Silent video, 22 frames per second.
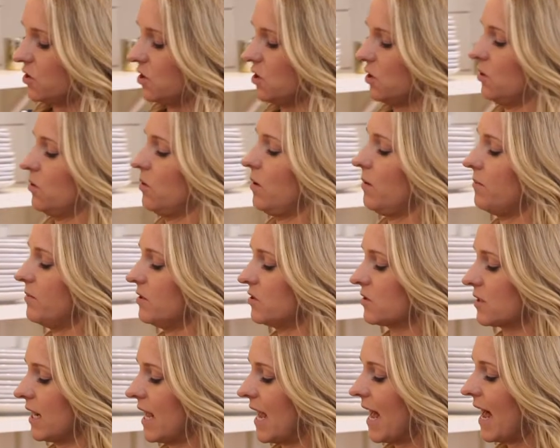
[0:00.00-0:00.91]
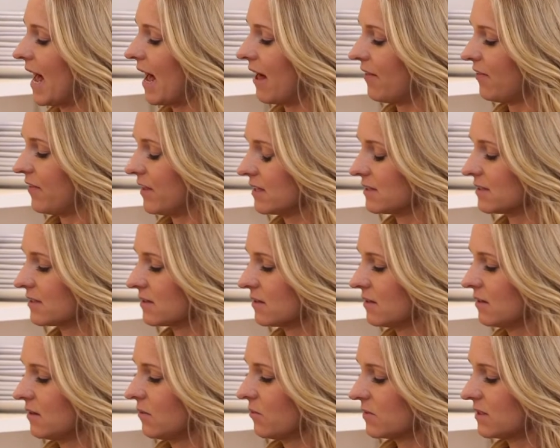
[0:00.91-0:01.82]
2. I'm just gonna add this.
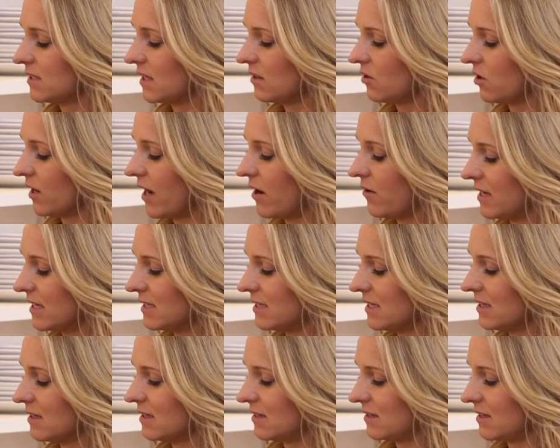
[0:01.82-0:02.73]
See, look how easy this